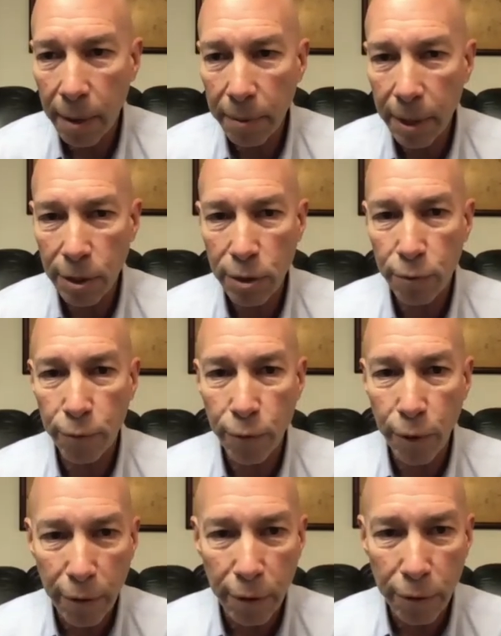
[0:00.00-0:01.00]
It's
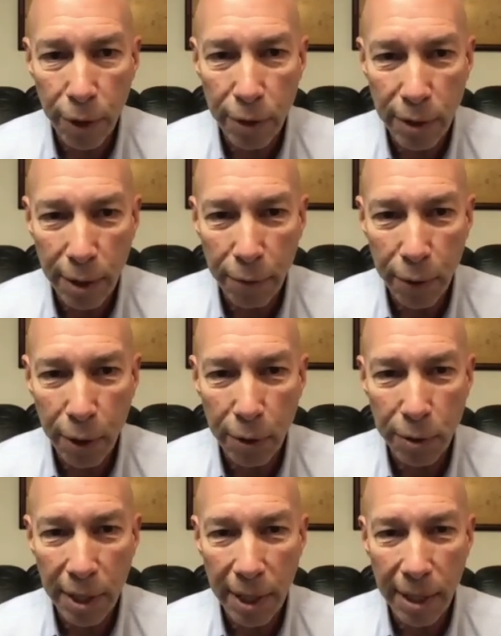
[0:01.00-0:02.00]
very, very difficult
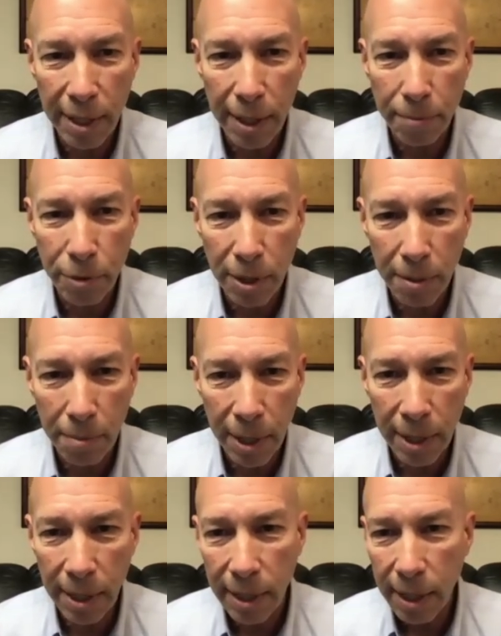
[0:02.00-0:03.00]
to get it up to the
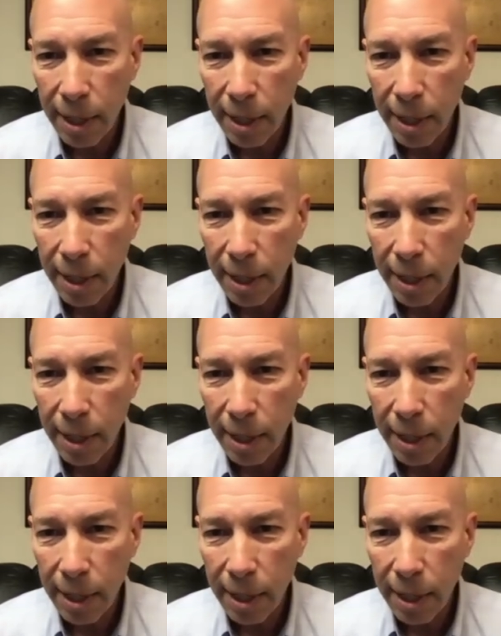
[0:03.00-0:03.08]
minute.